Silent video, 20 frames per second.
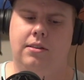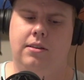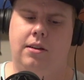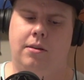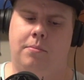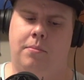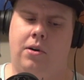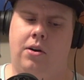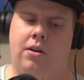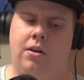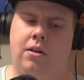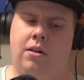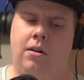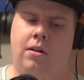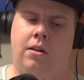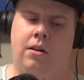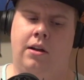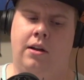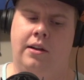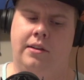In
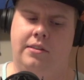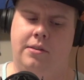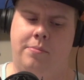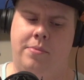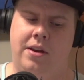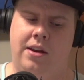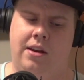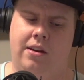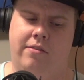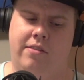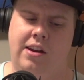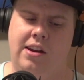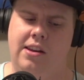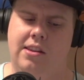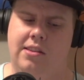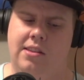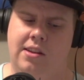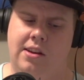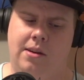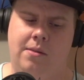all honest opinion, if
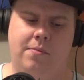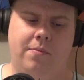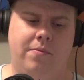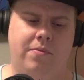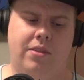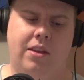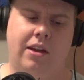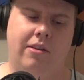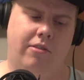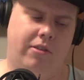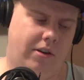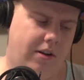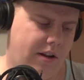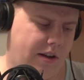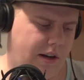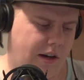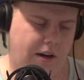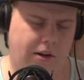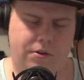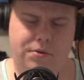anything, if they're
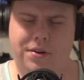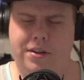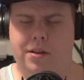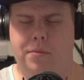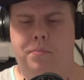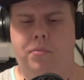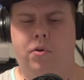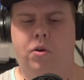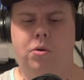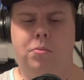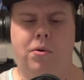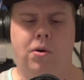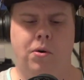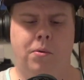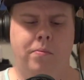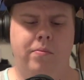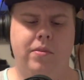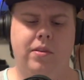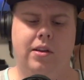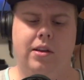not going to treat the Pro
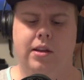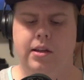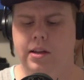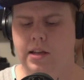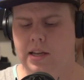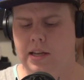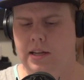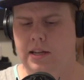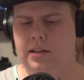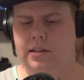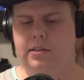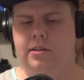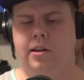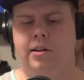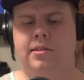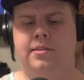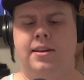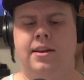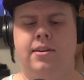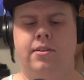Bowl to
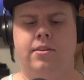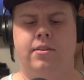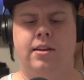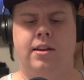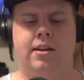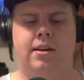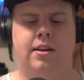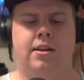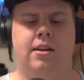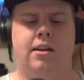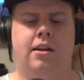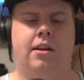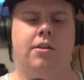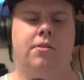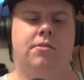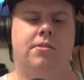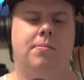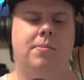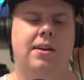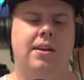the standard that it
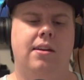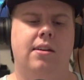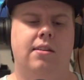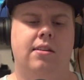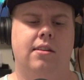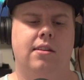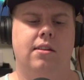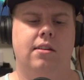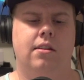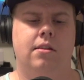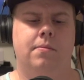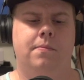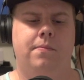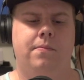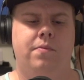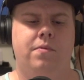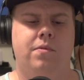used to be in the